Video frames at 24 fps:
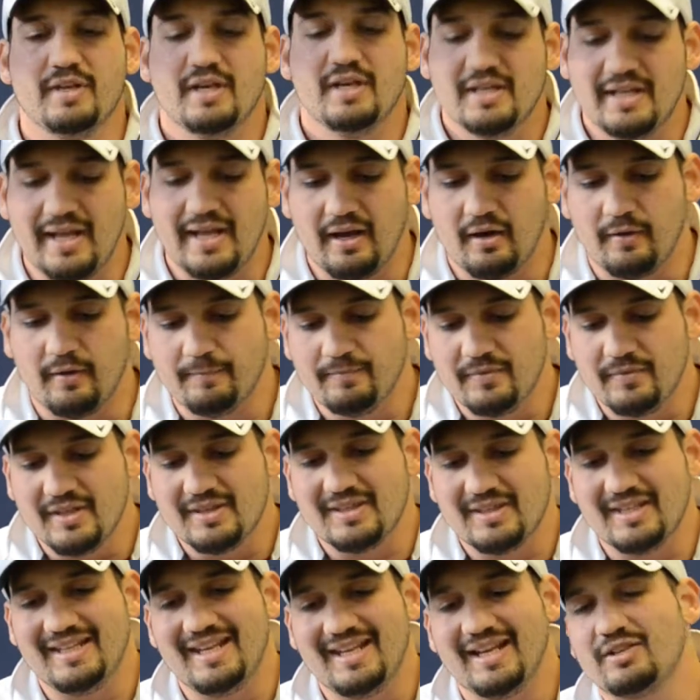Now,
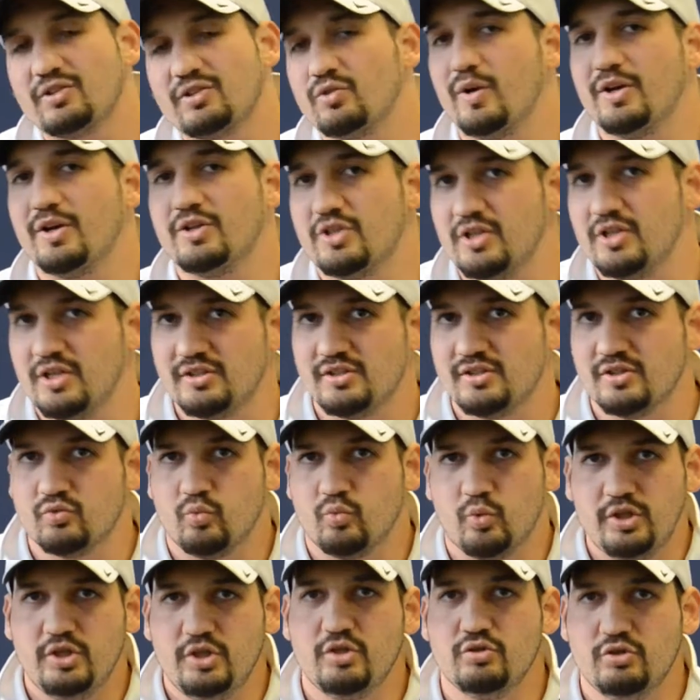the next question is
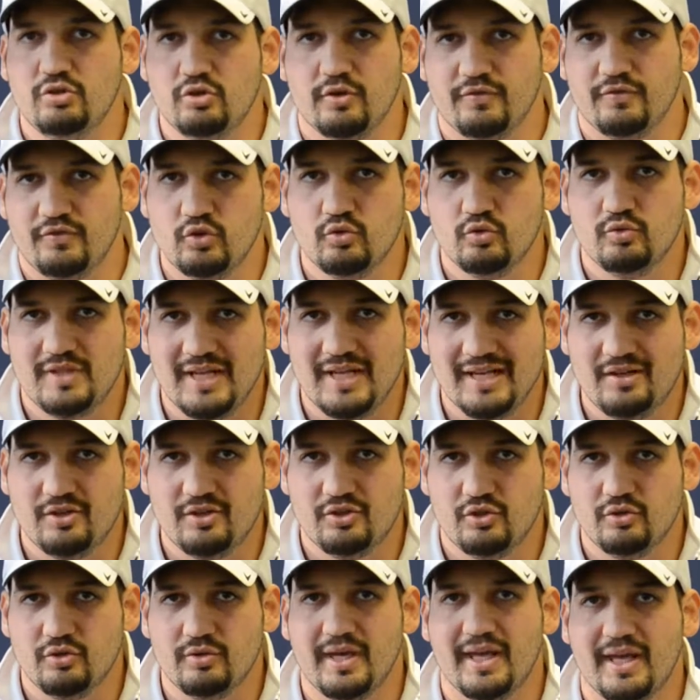what do you do if you
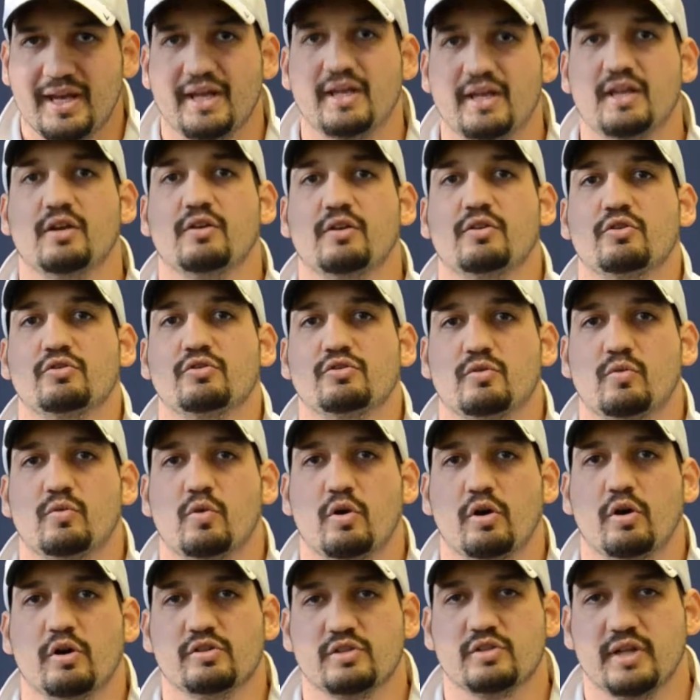do get any of those
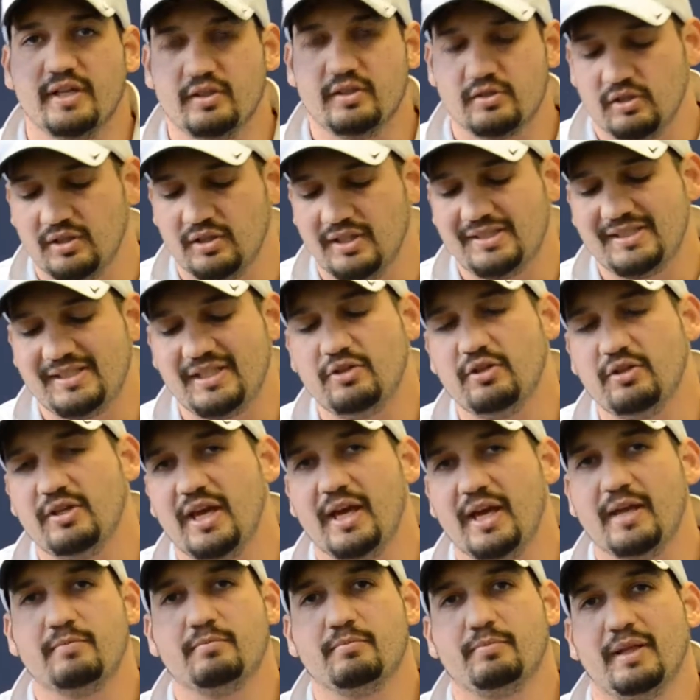awards, right? So let's say you
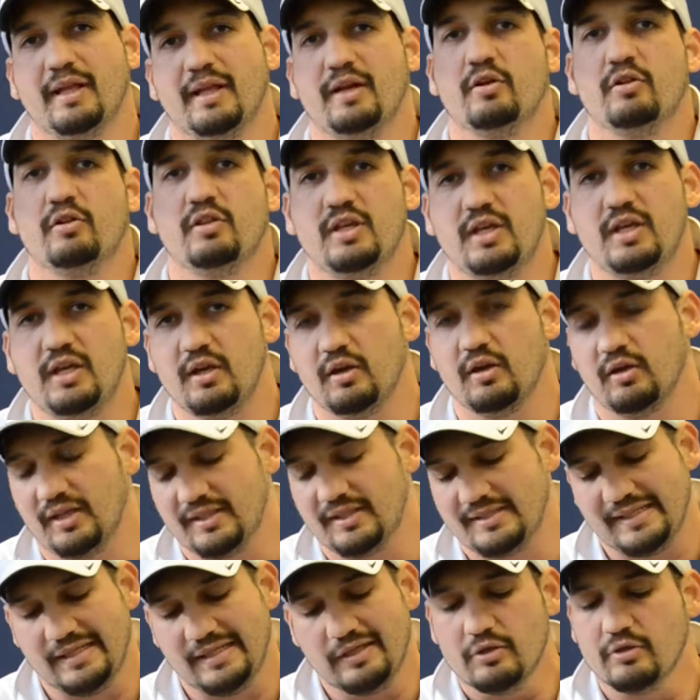get Player of the Year.
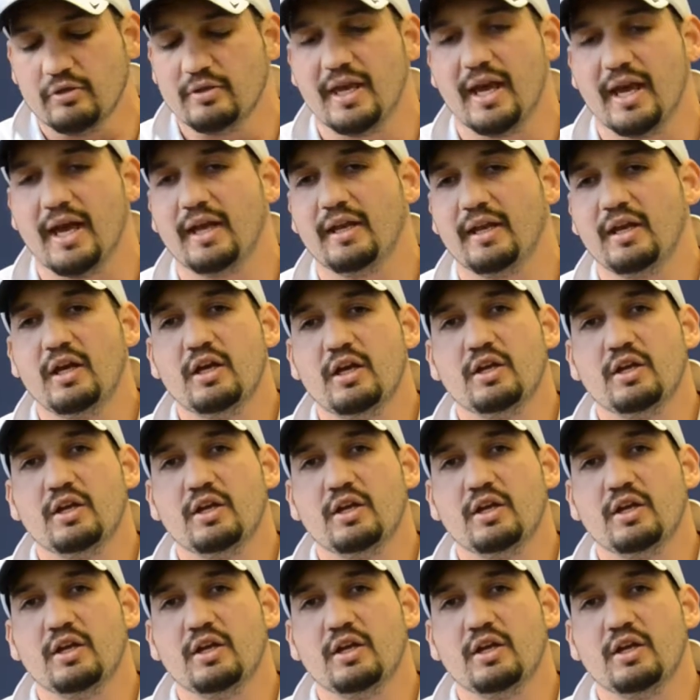Let's say you get,